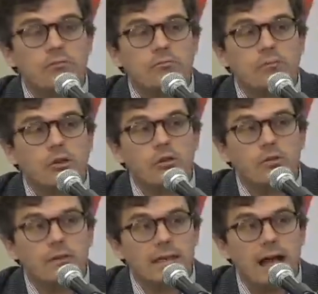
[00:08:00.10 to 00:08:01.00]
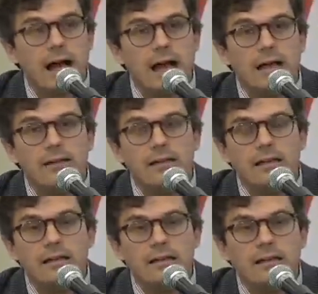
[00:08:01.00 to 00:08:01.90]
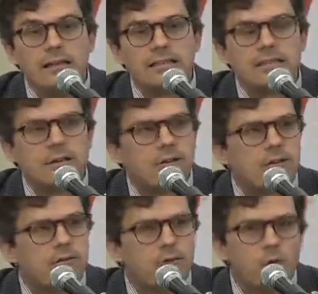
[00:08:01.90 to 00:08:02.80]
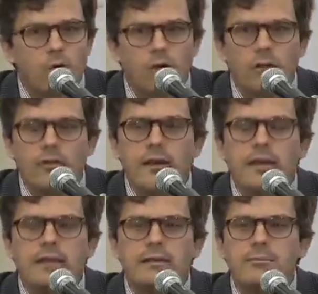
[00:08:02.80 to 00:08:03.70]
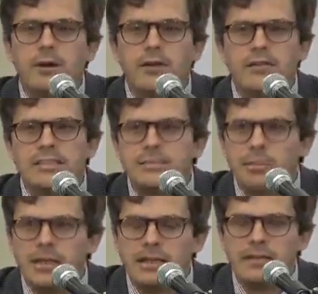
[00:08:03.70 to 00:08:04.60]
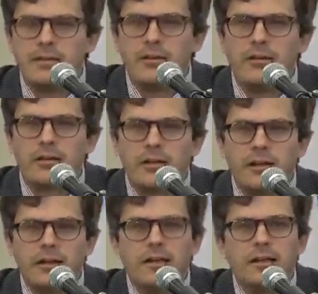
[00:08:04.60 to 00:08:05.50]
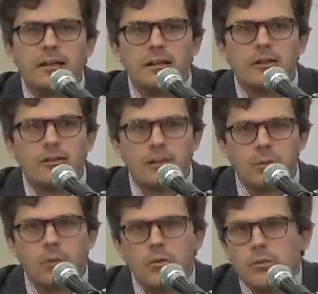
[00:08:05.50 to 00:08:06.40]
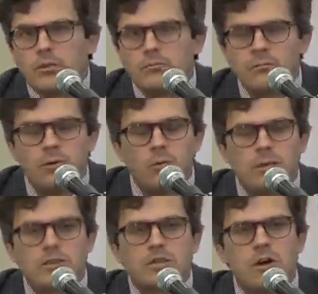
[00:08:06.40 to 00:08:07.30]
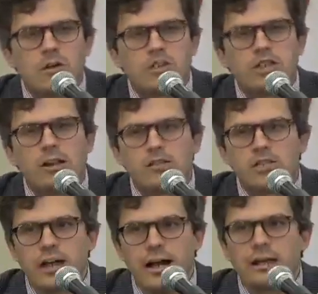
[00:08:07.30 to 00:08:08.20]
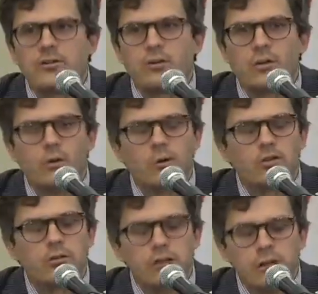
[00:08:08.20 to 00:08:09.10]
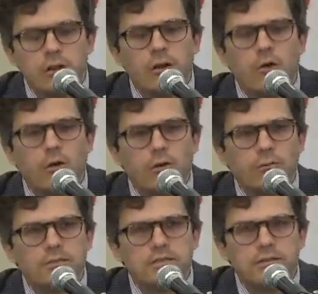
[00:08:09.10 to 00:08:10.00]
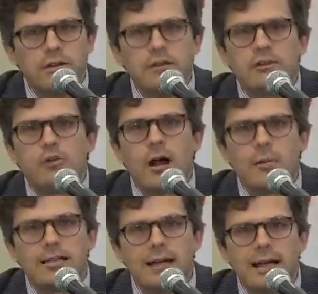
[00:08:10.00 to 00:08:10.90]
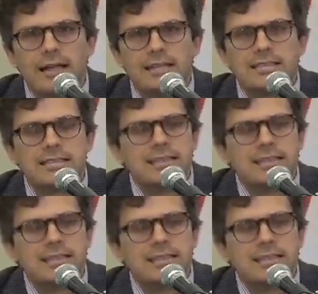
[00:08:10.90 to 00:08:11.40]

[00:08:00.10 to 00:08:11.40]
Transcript: look you in the eye. They stare at the floor. They can barely speak. They're clearly what we would once call shell-shocked or severely traumatized.